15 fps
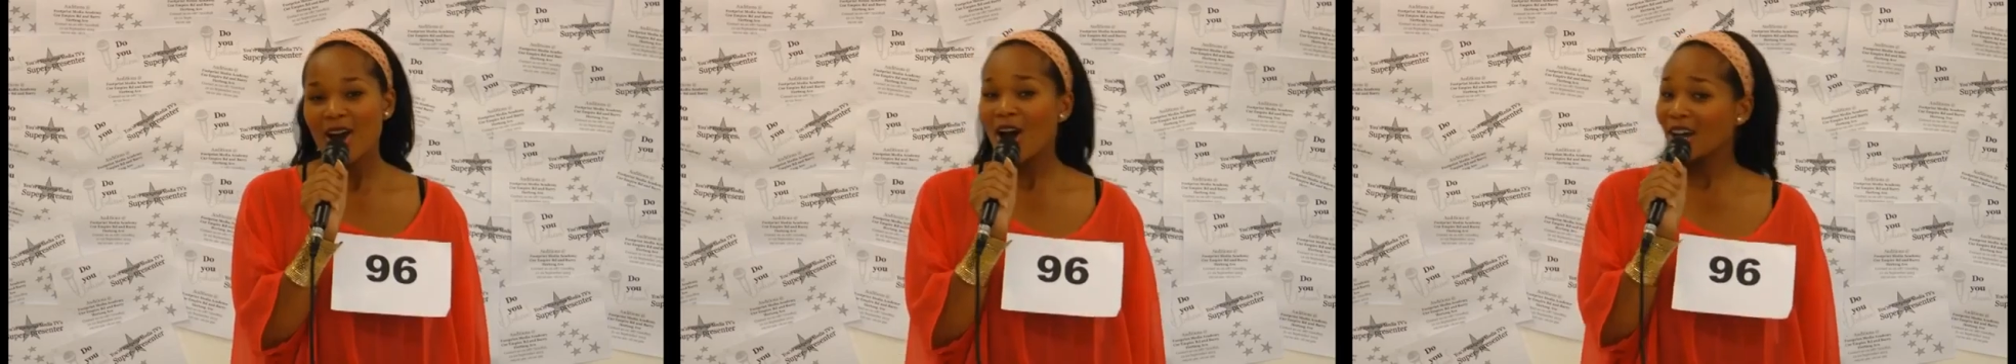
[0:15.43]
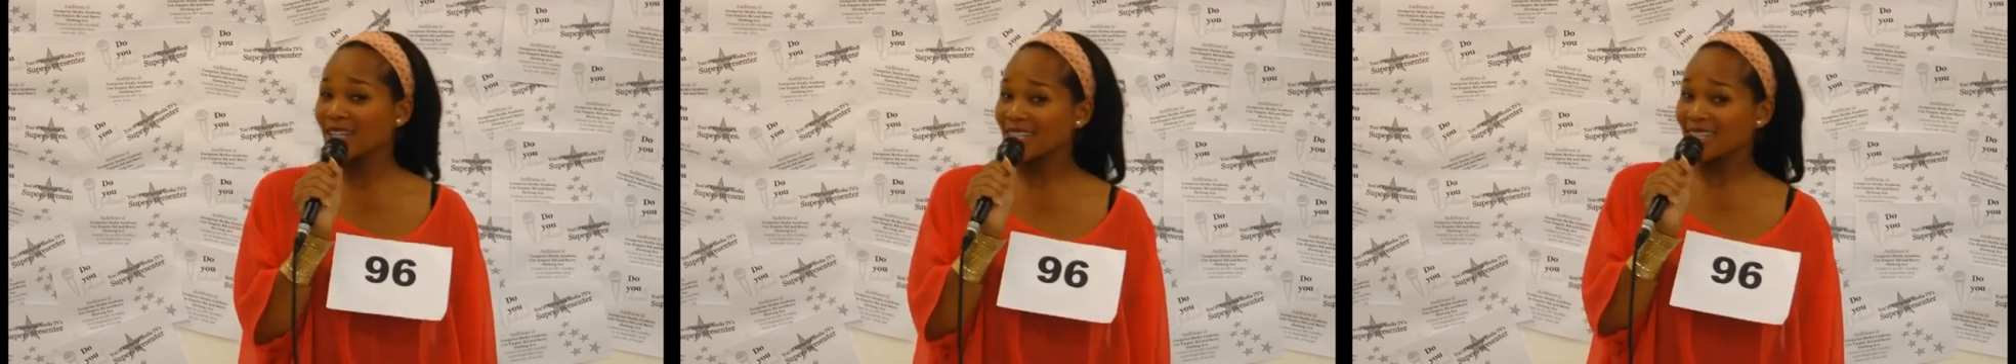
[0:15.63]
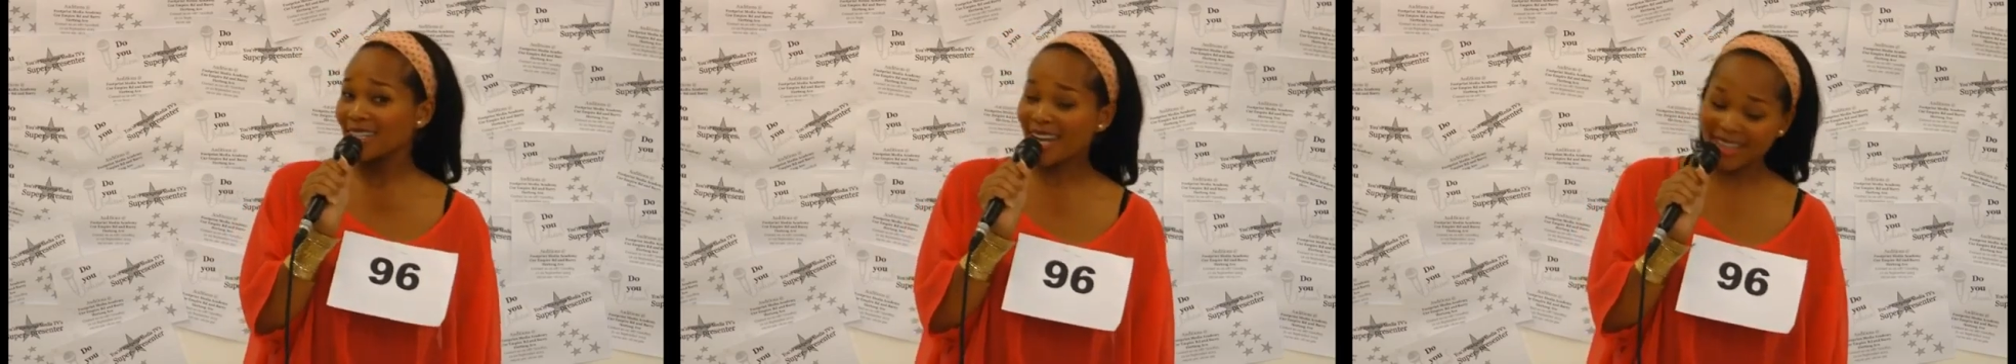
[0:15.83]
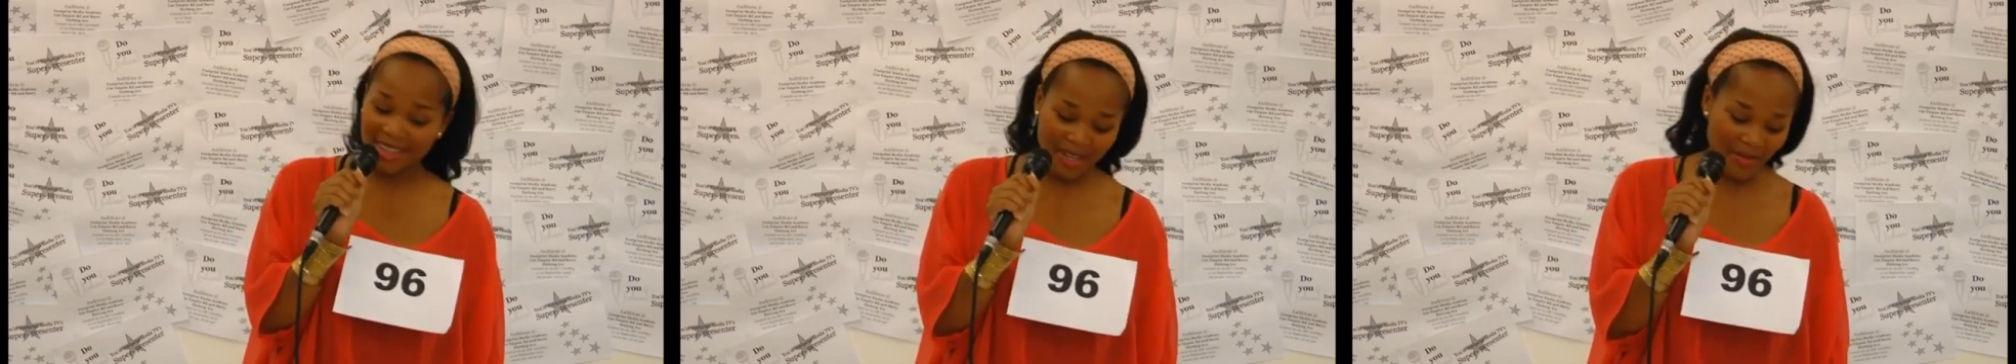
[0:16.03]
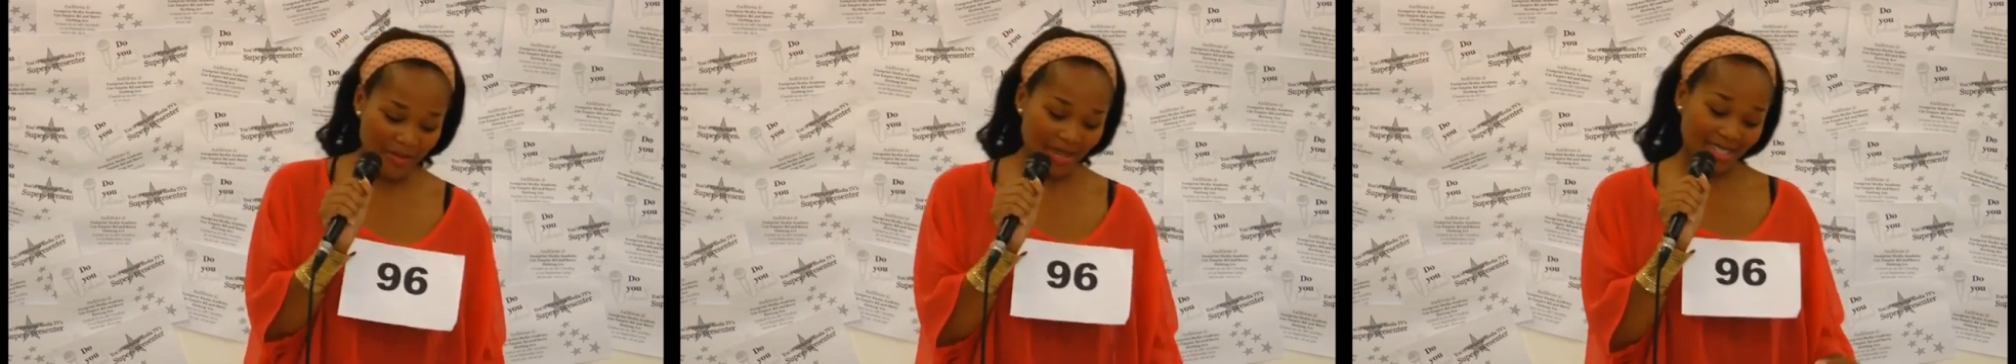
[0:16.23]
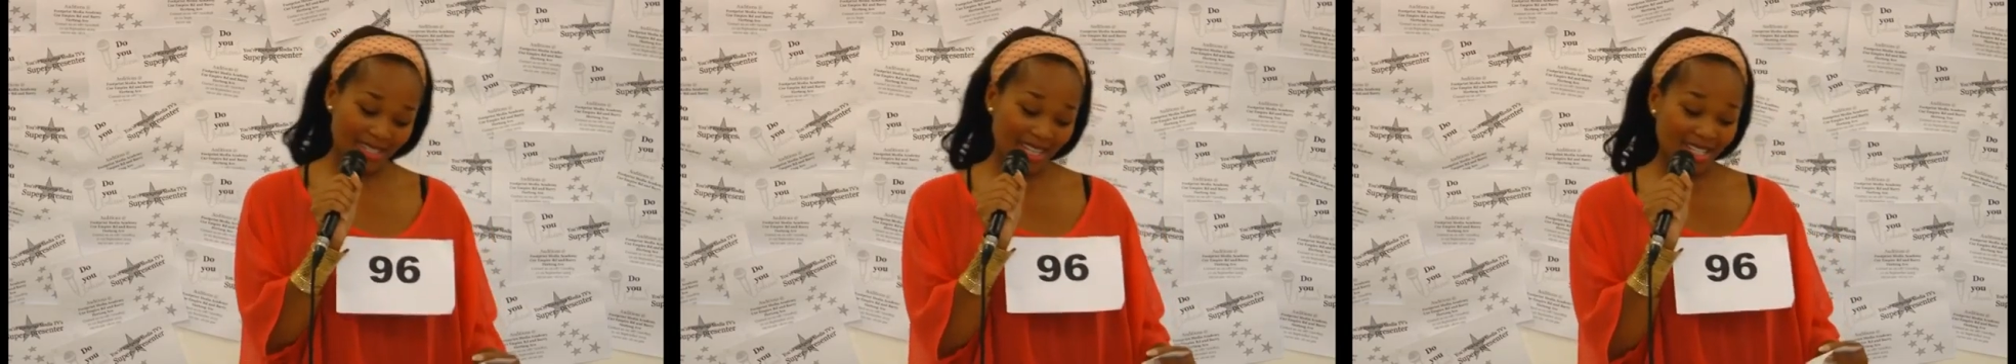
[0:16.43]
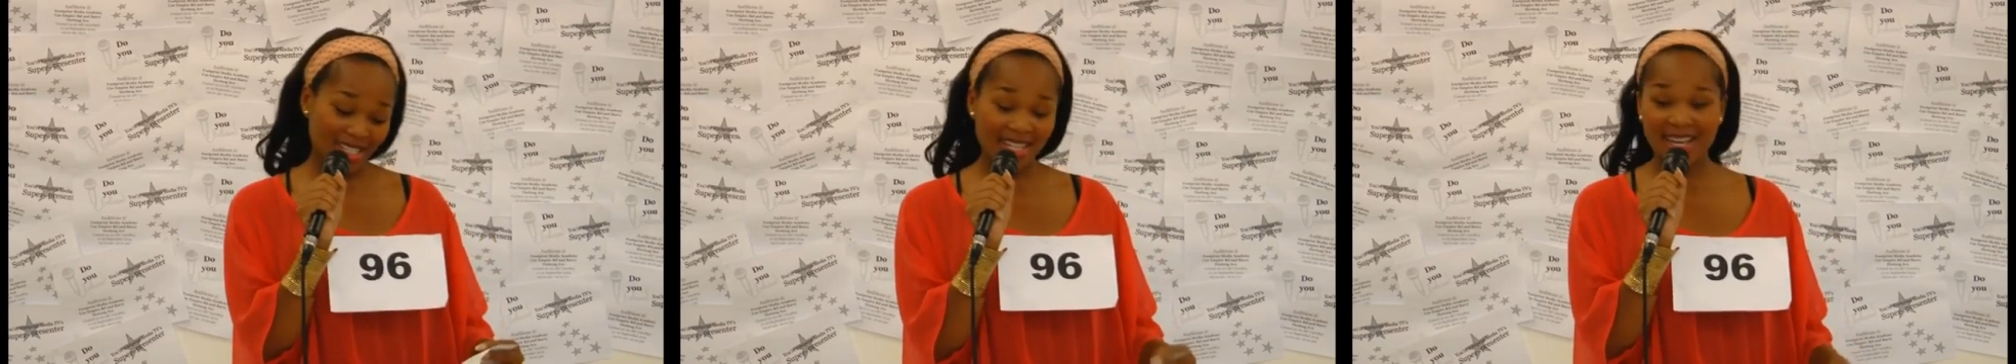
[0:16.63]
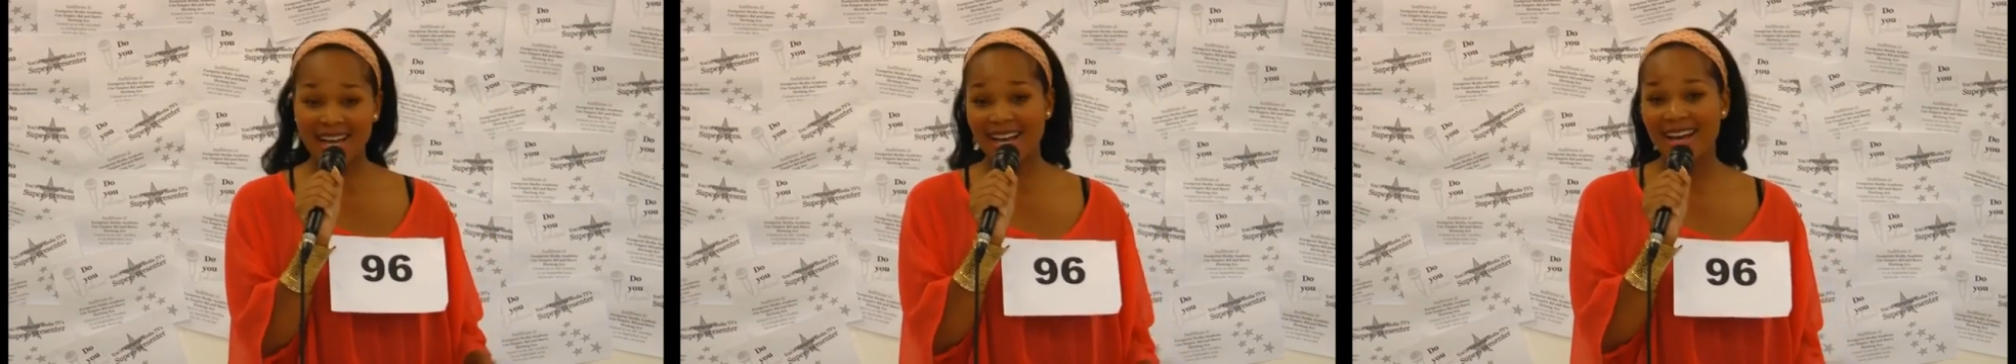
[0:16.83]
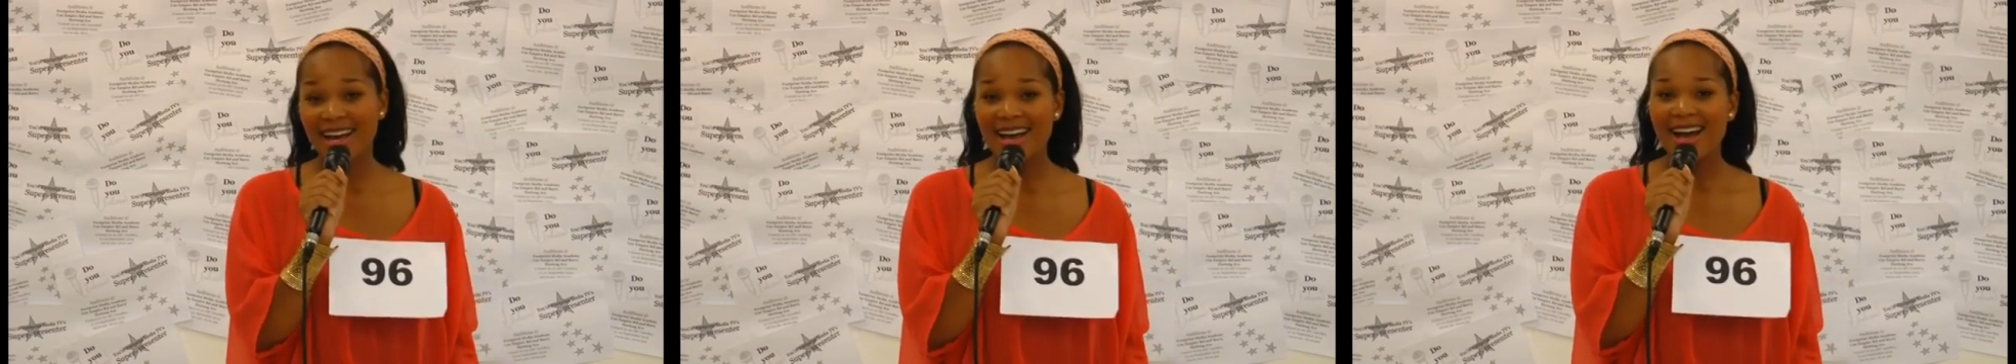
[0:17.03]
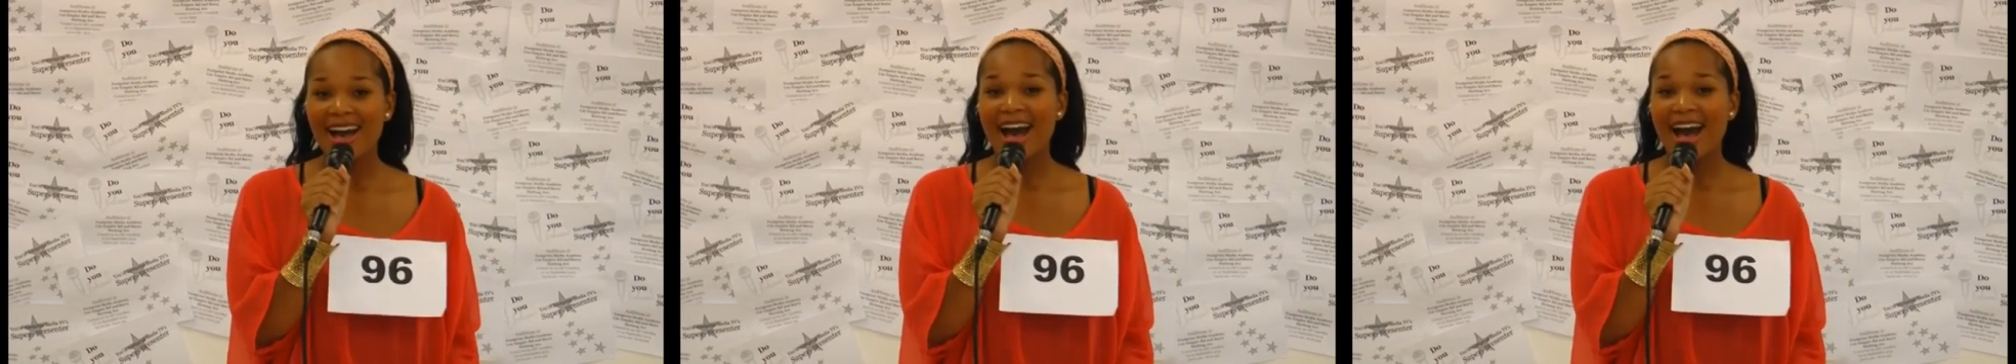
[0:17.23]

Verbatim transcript: On another message here,